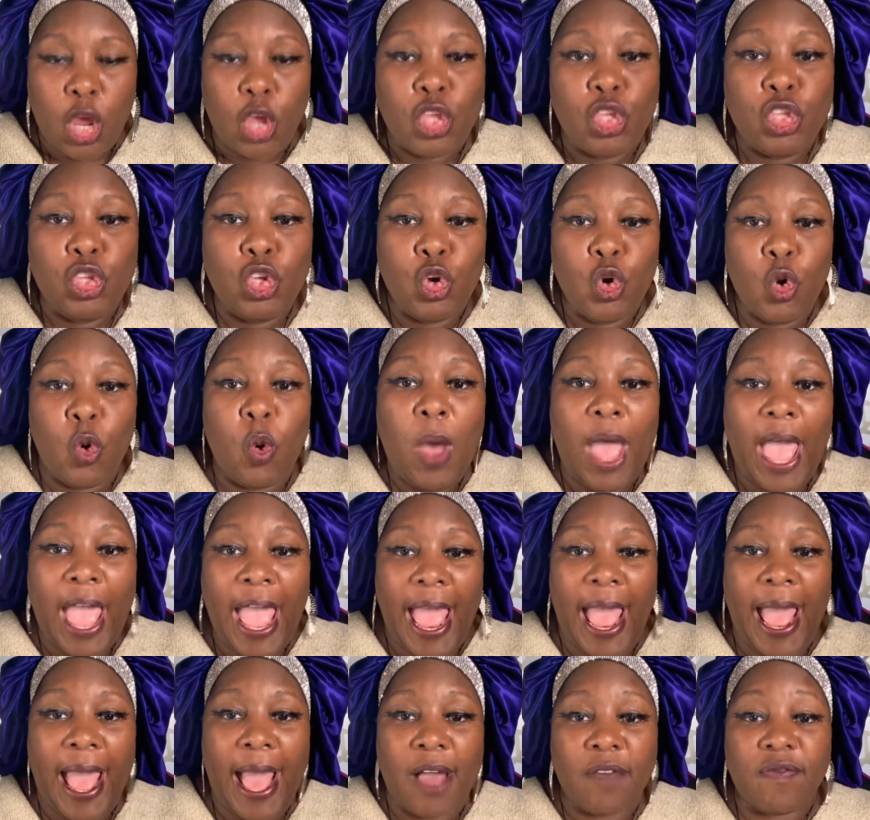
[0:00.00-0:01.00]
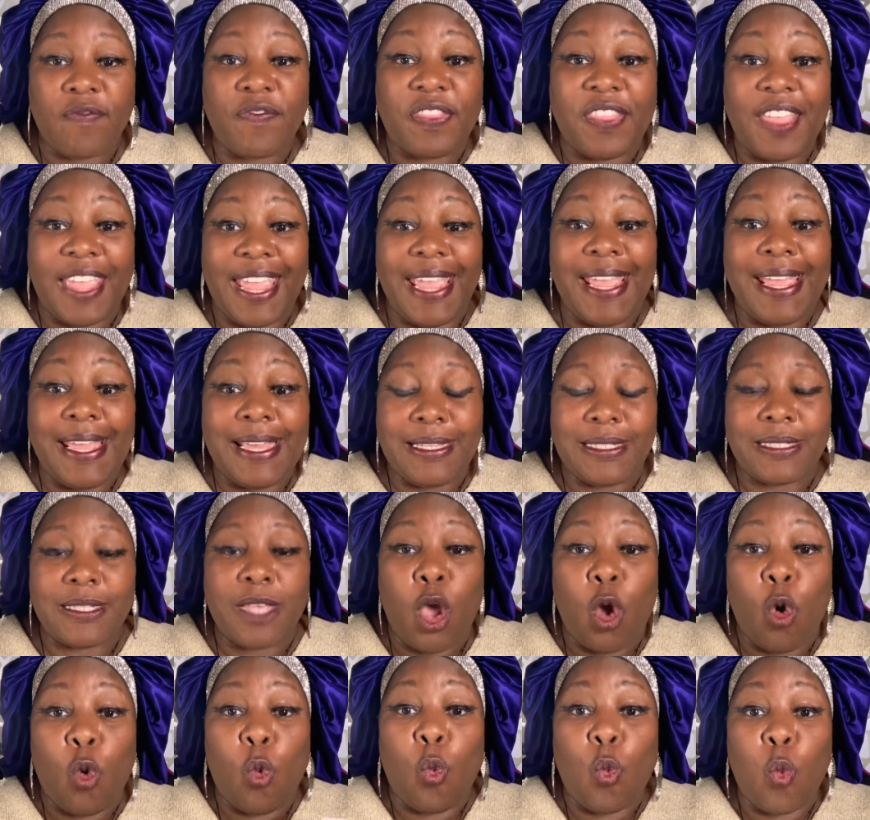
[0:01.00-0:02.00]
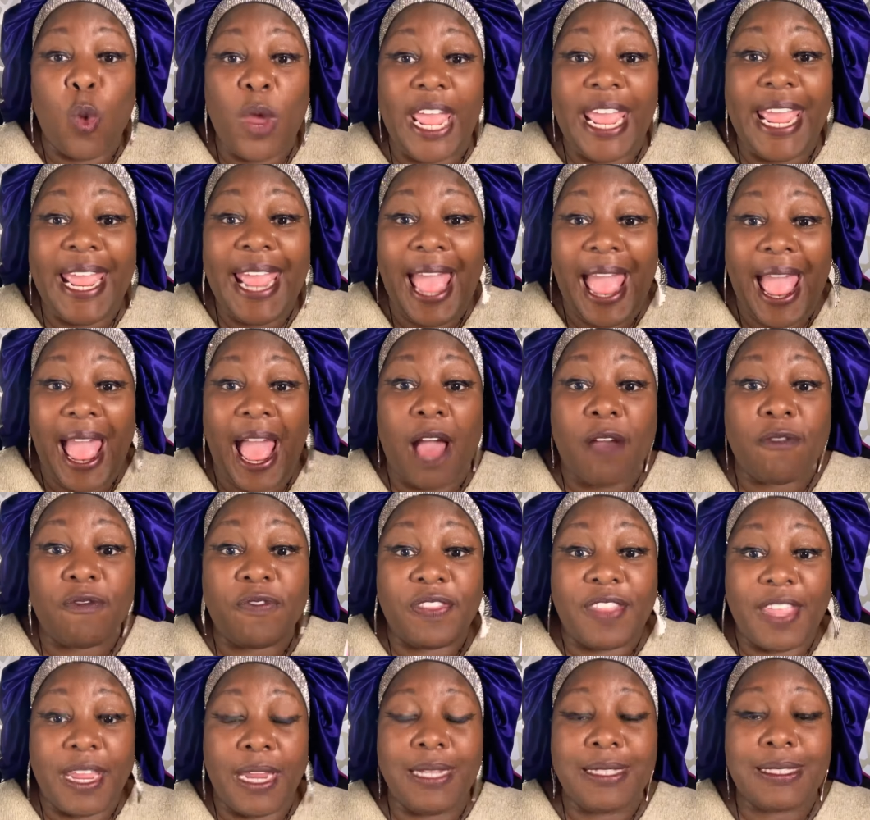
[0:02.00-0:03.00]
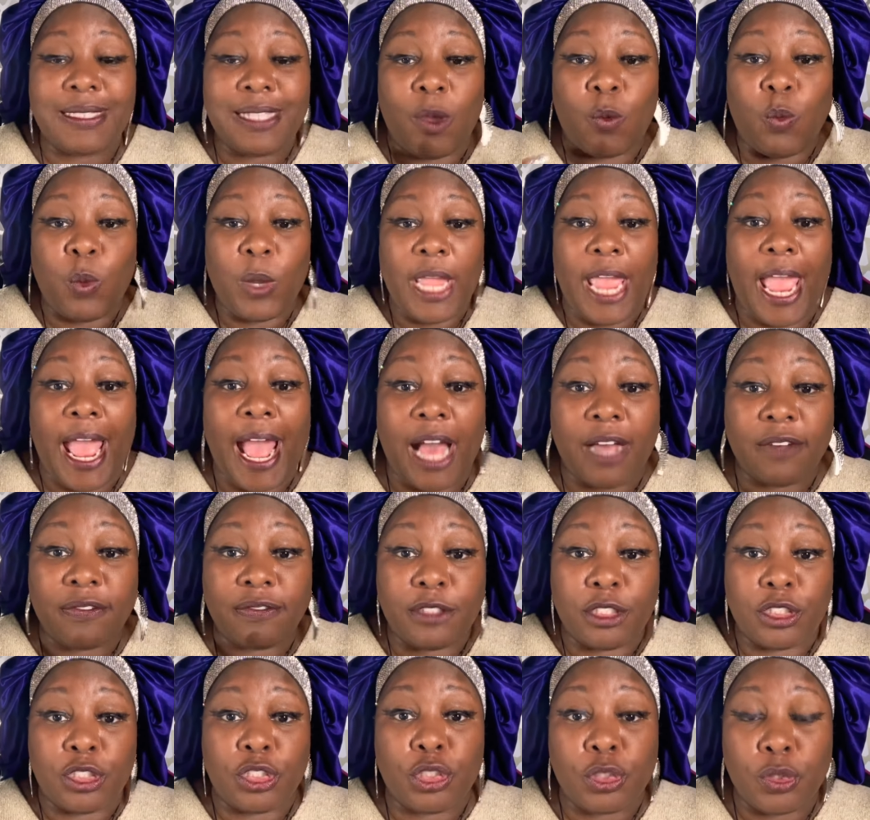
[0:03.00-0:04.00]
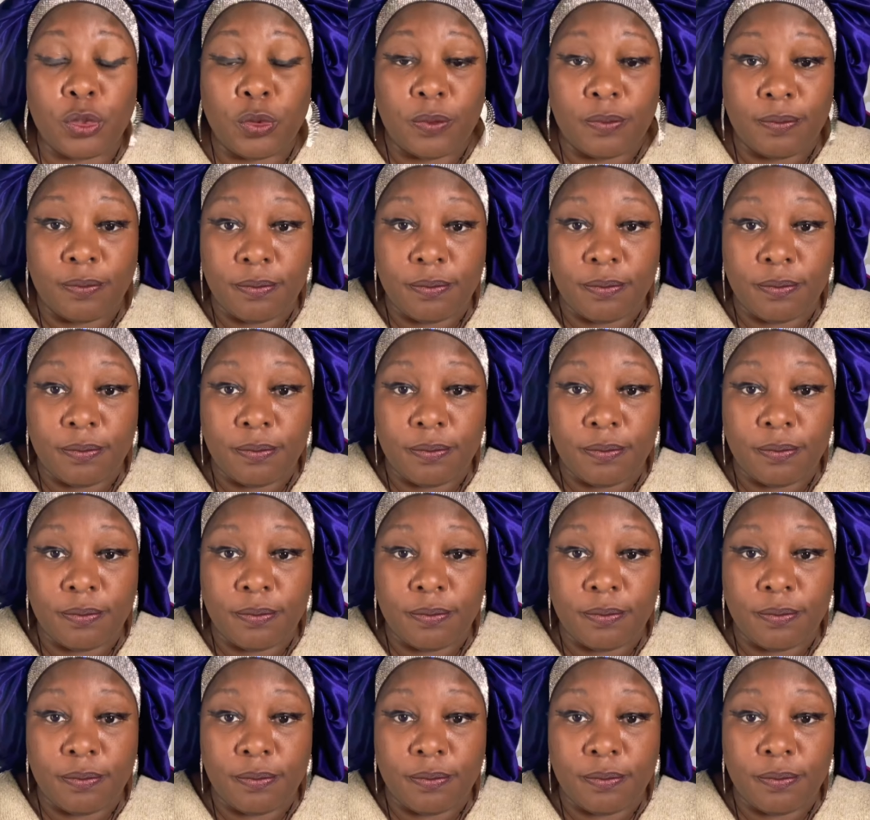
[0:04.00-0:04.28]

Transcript: You have things. We have things that we have to do.